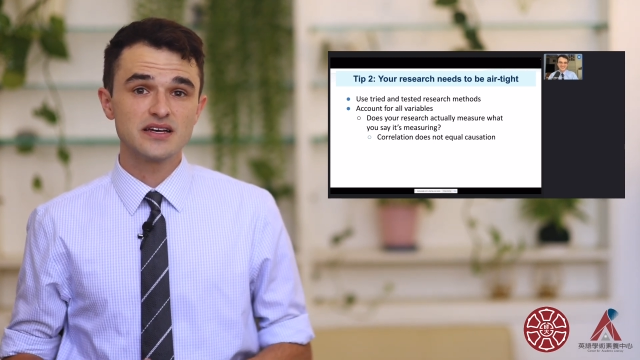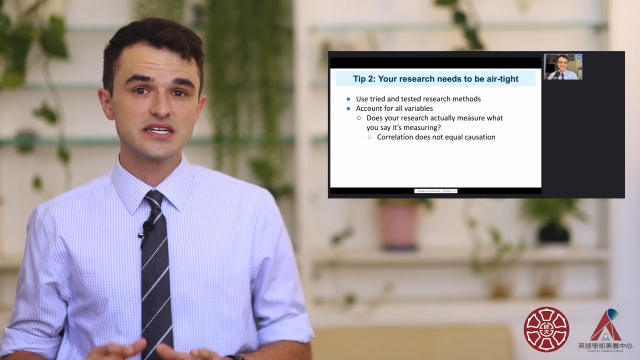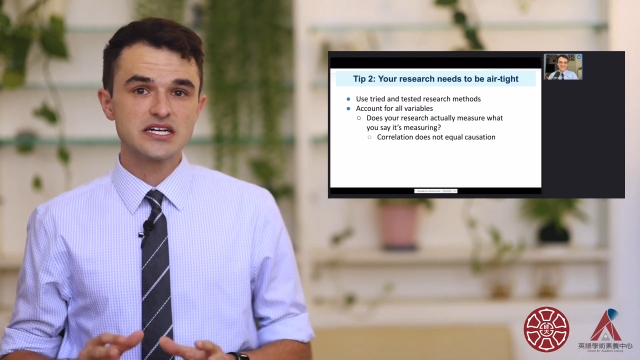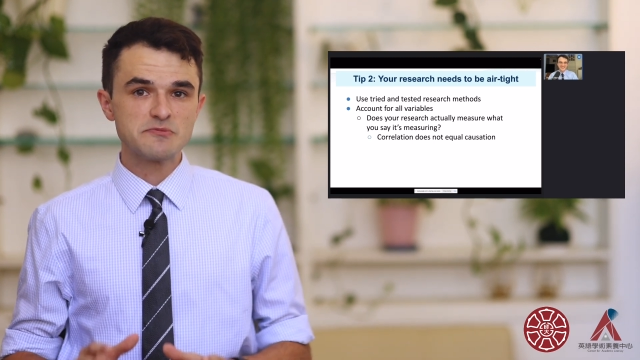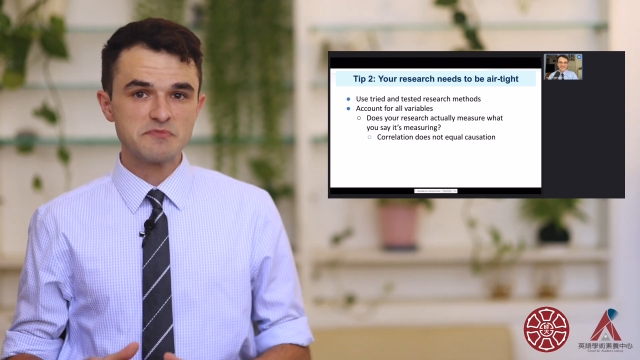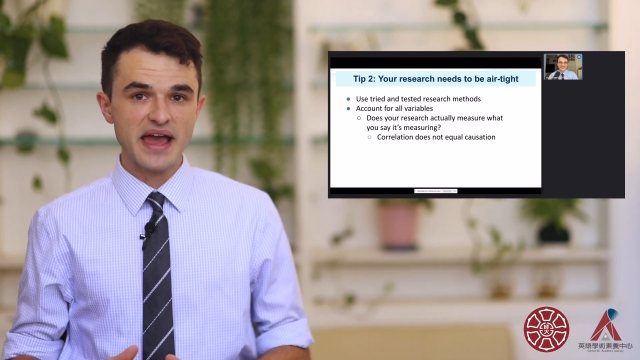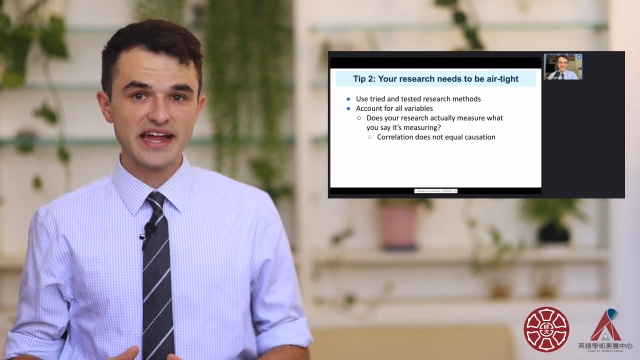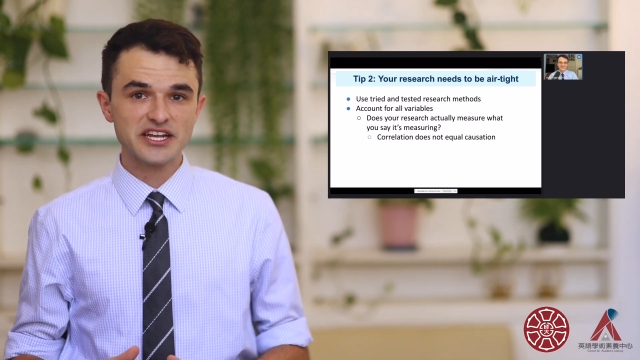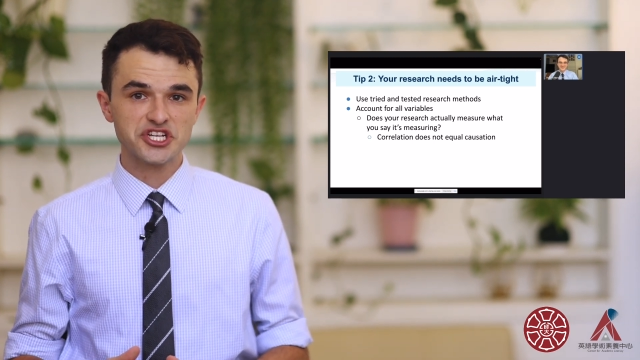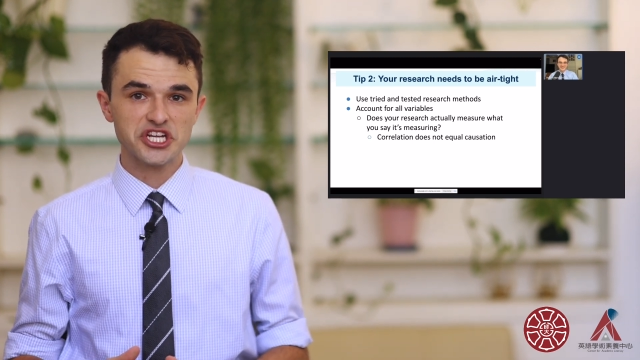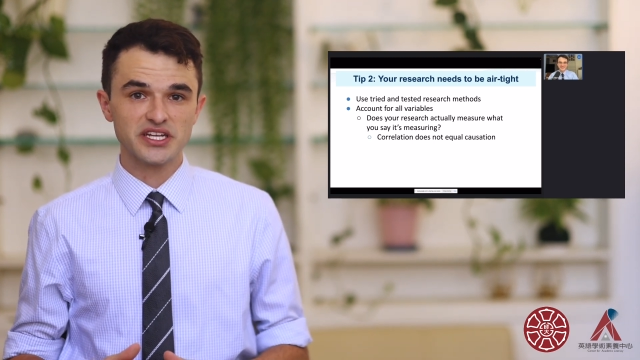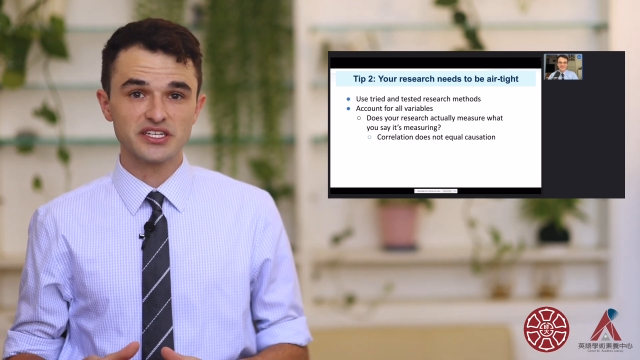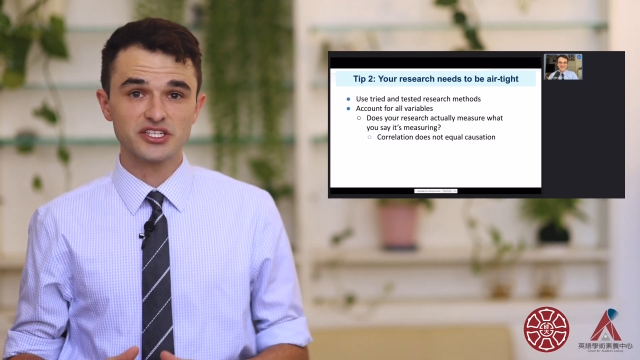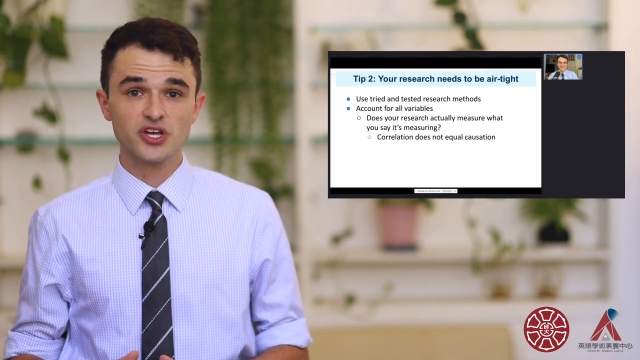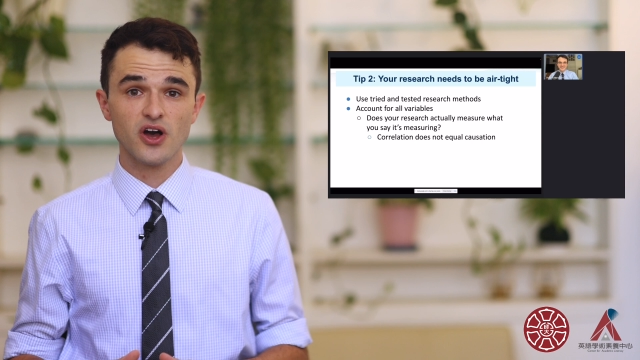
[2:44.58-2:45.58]

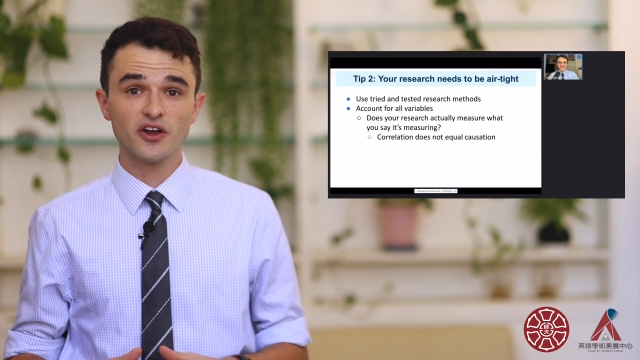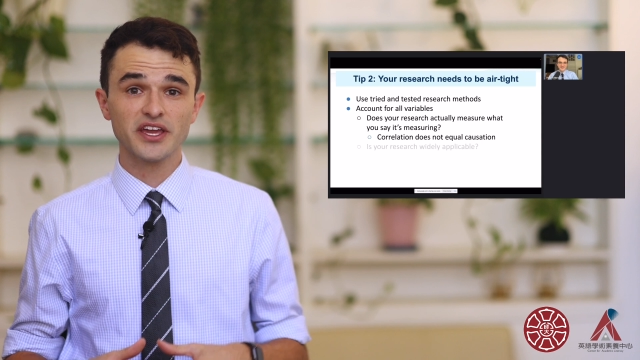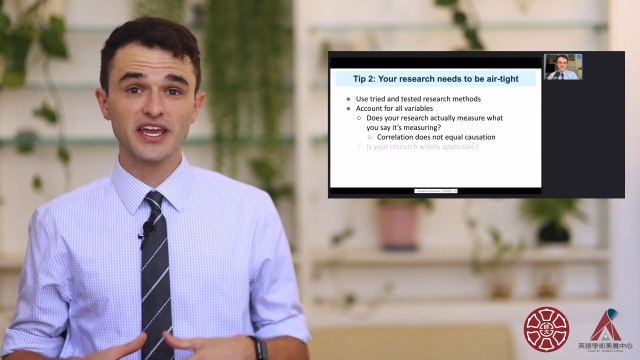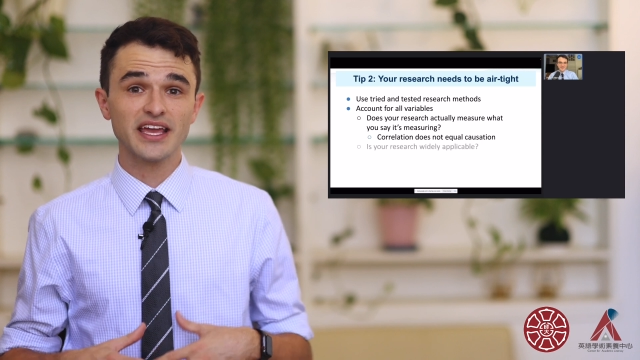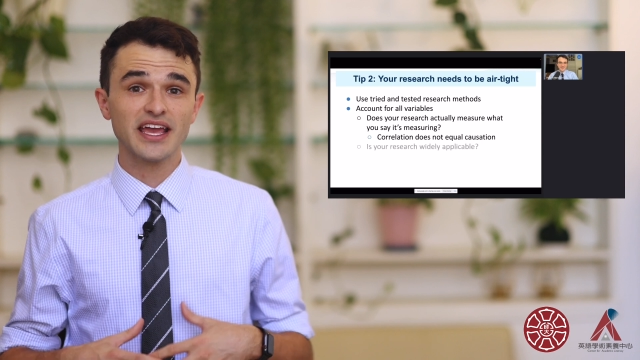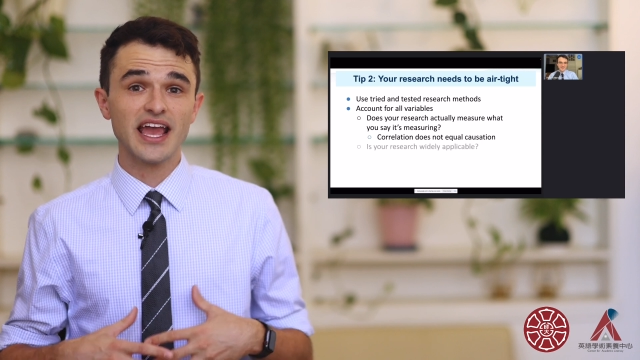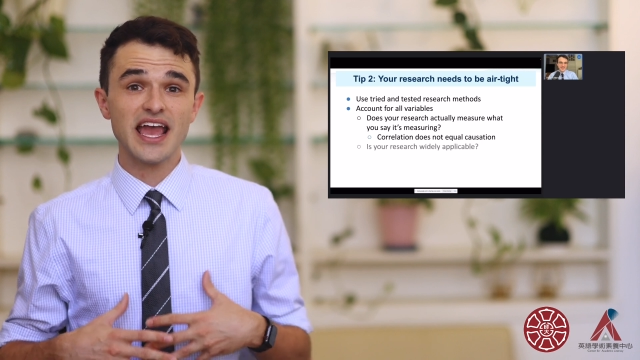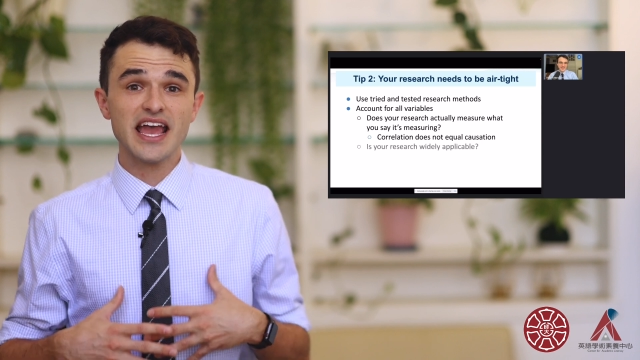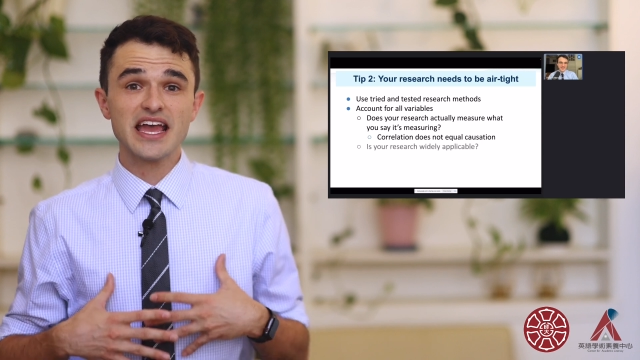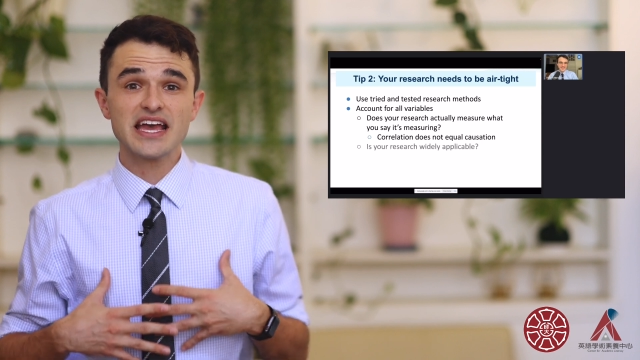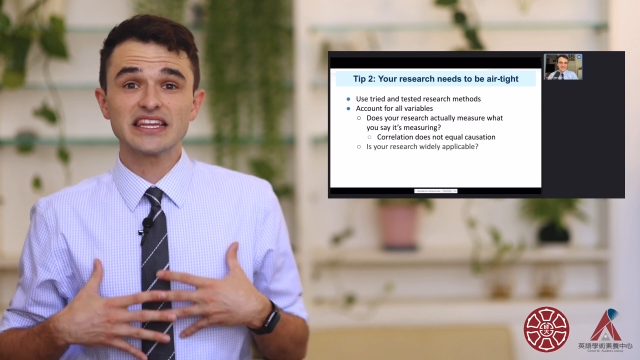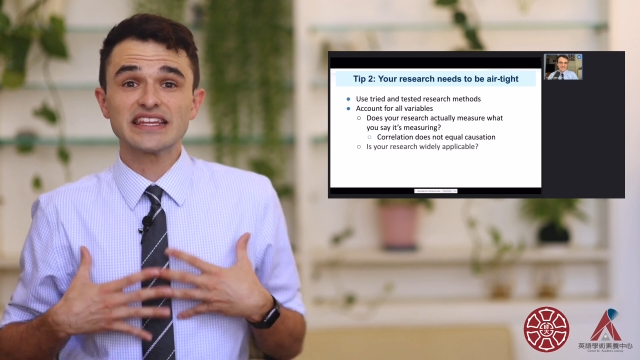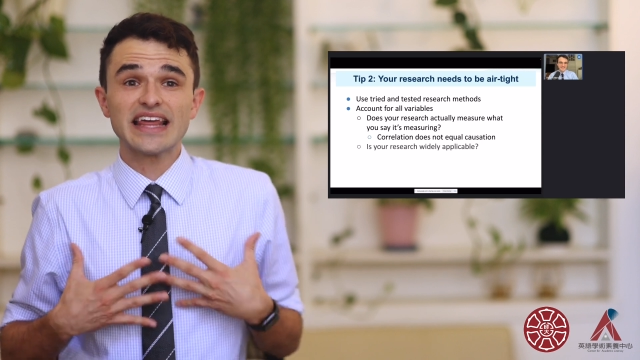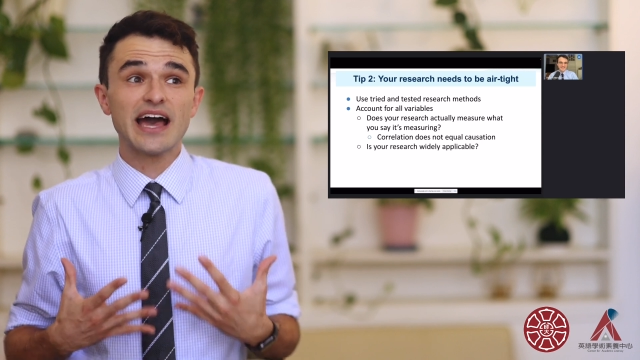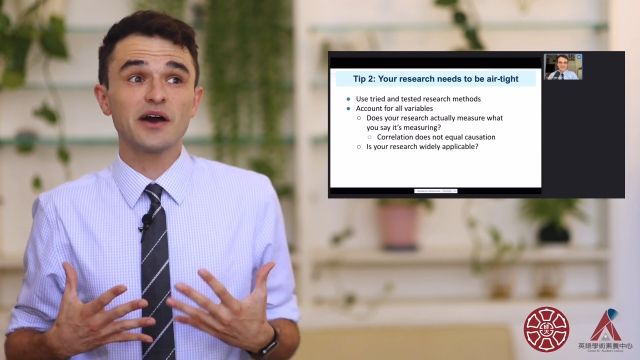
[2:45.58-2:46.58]
Imagine talking
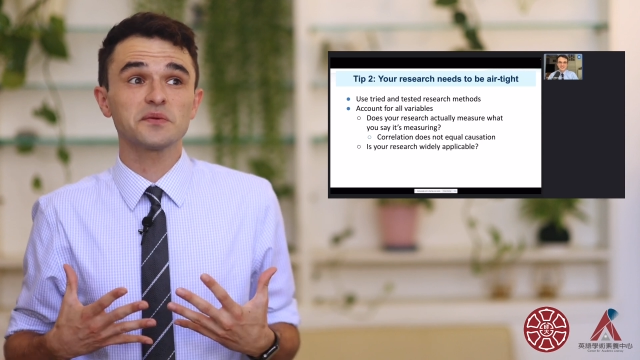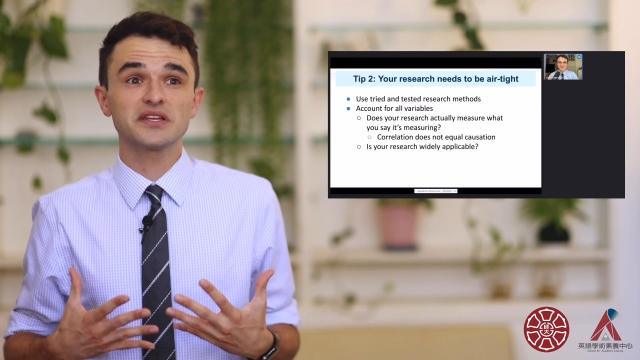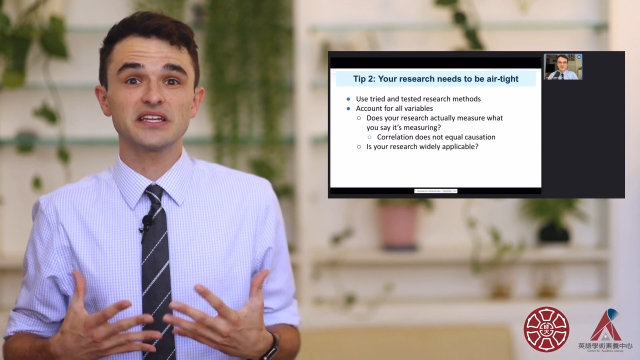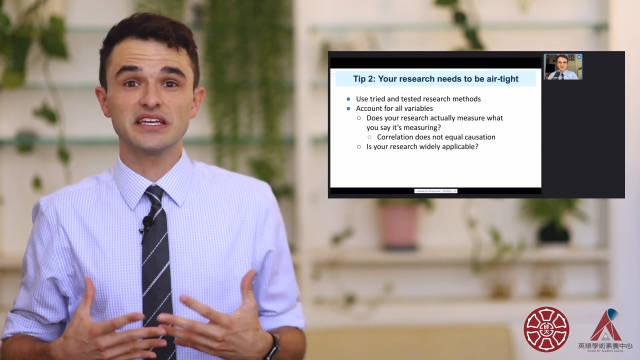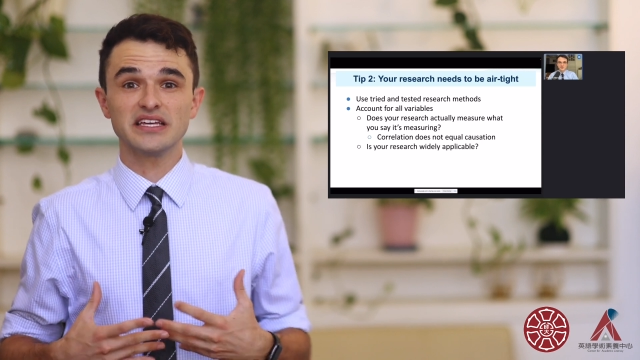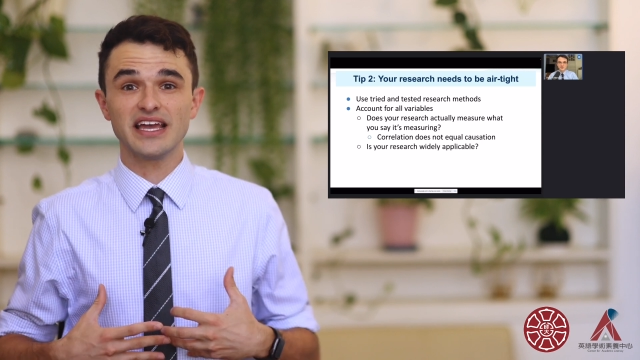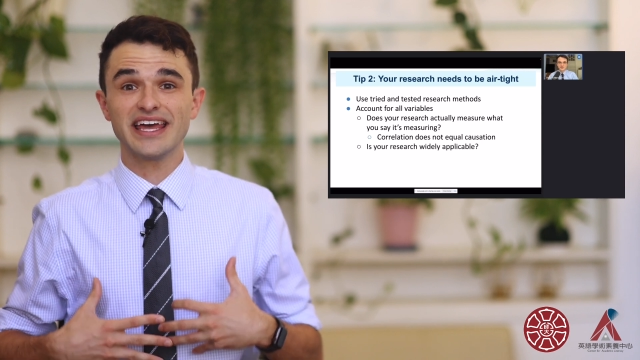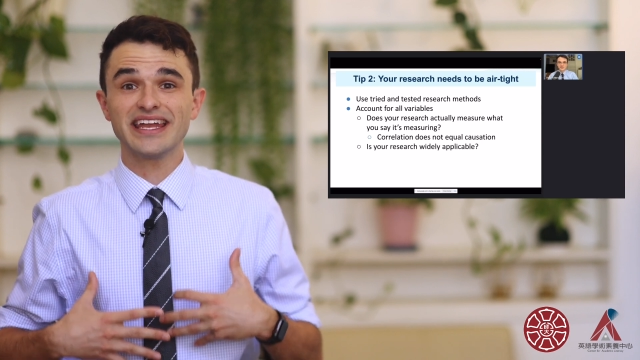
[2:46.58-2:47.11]
loudly